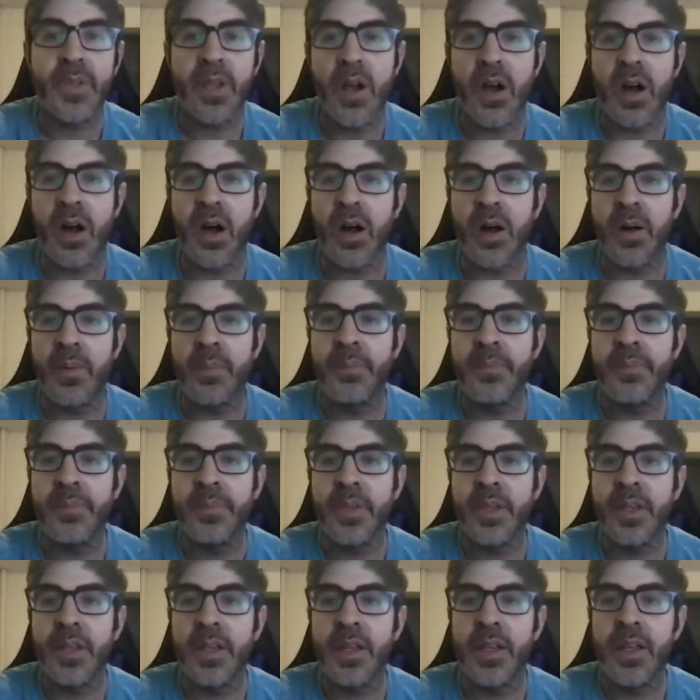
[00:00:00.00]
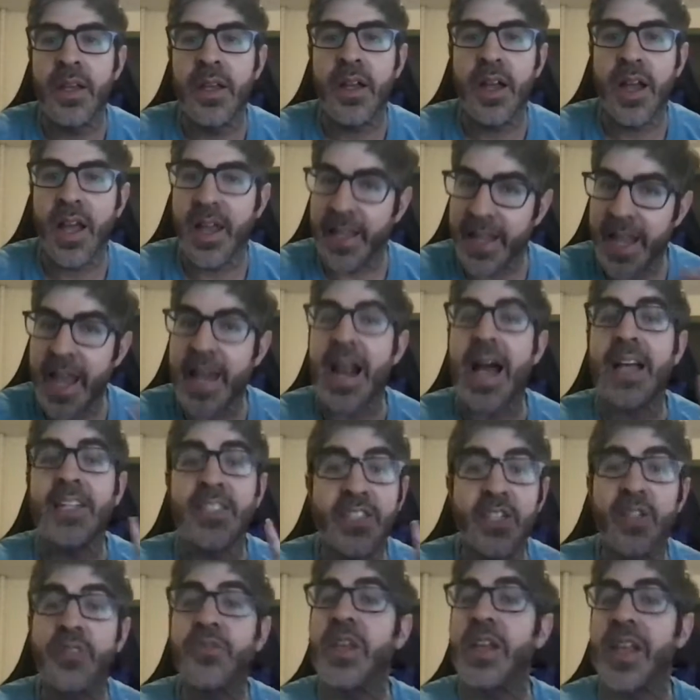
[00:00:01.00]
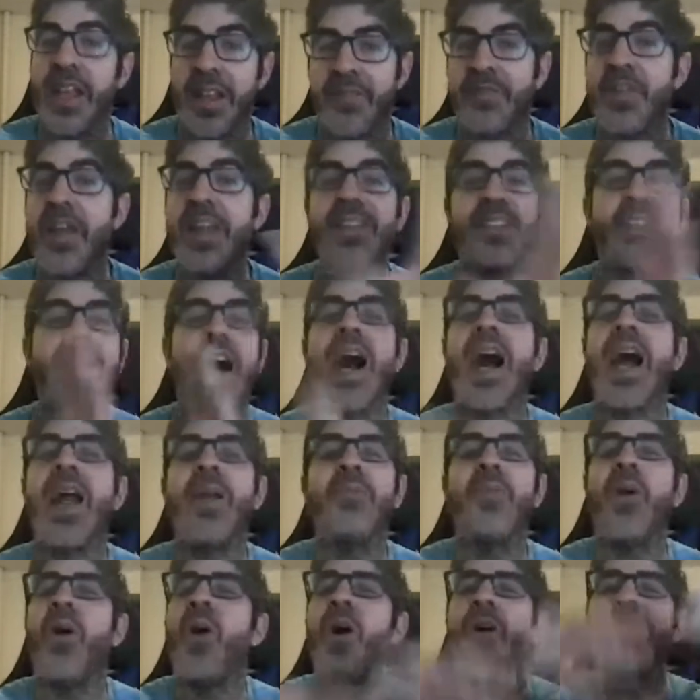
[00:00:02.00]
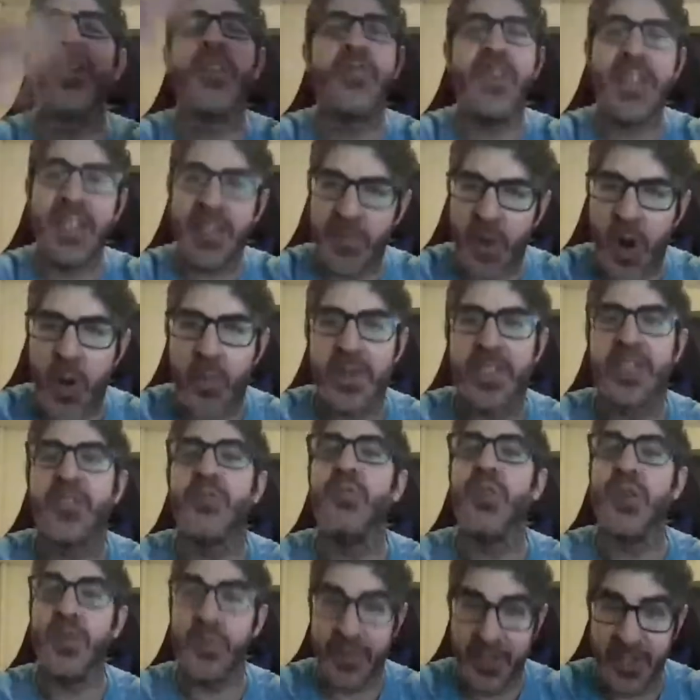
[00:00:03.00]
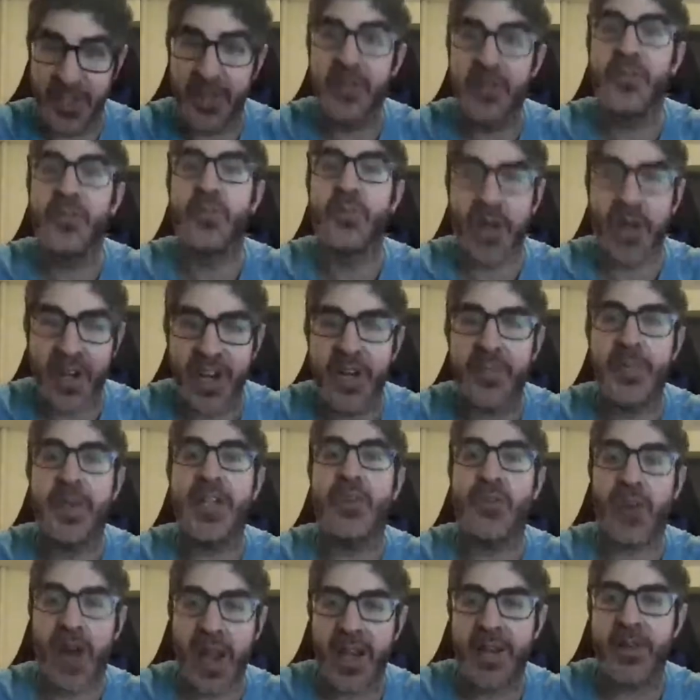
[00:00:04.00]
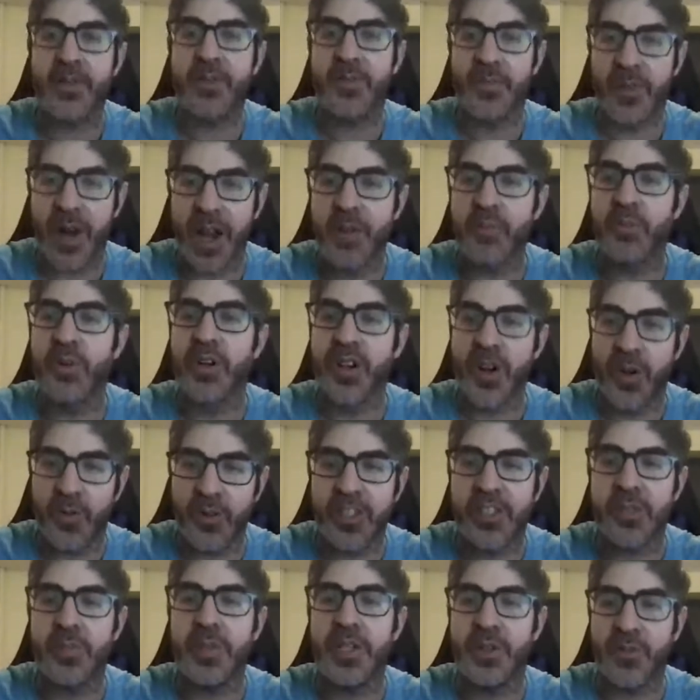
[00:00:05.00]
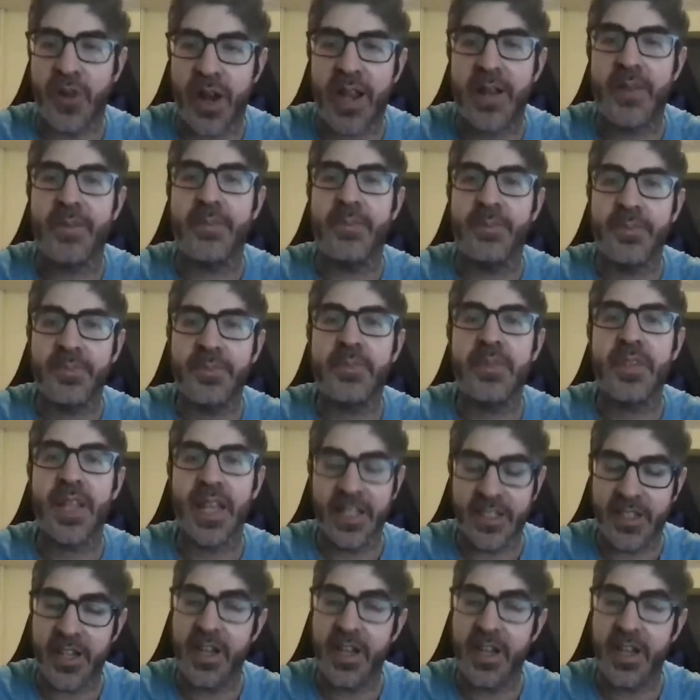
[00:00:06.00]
And again, I still think in time, all of these moments we're going to be great, right? We're going to be great. You're